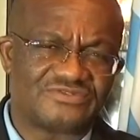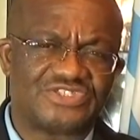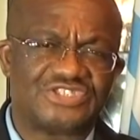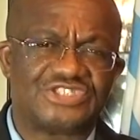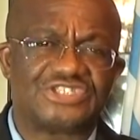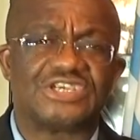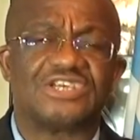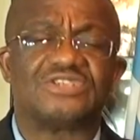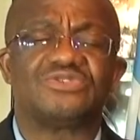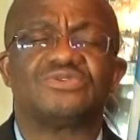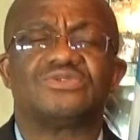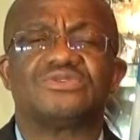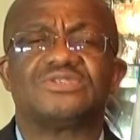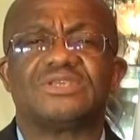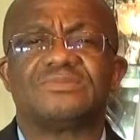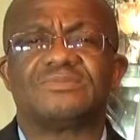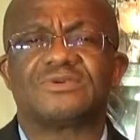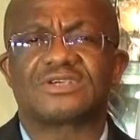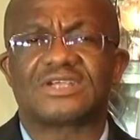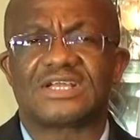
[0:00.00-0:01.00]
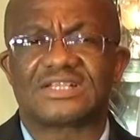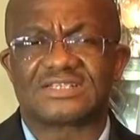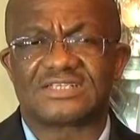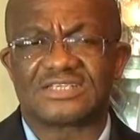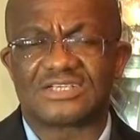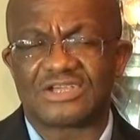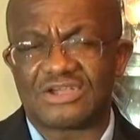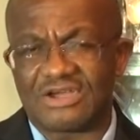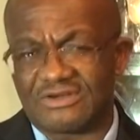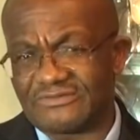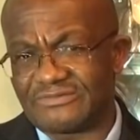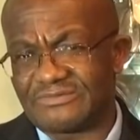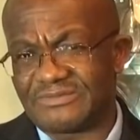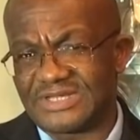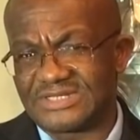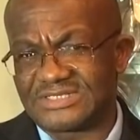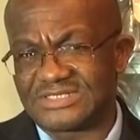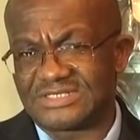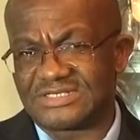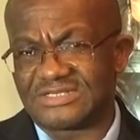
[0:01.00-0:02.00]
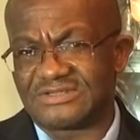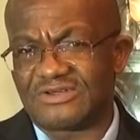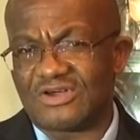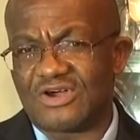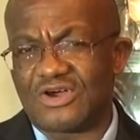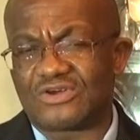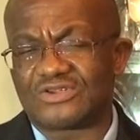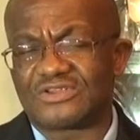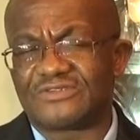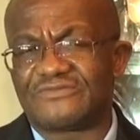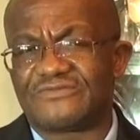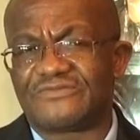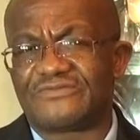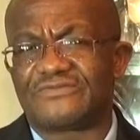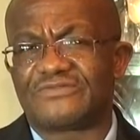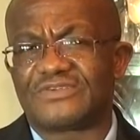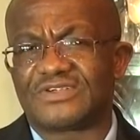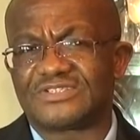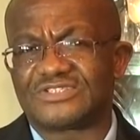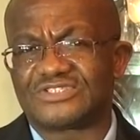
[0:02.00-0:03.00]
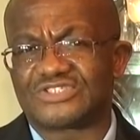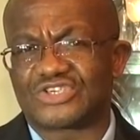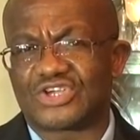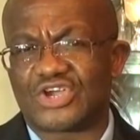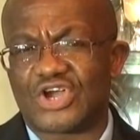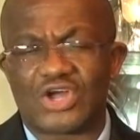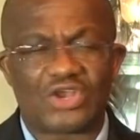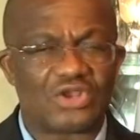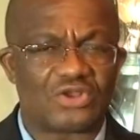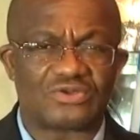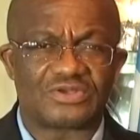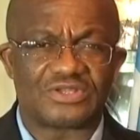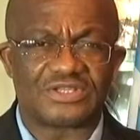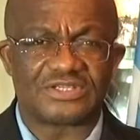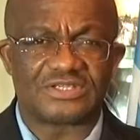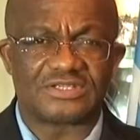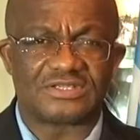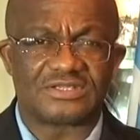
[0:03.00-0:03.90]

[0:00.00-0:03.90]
genuine democratic government in the other French colony.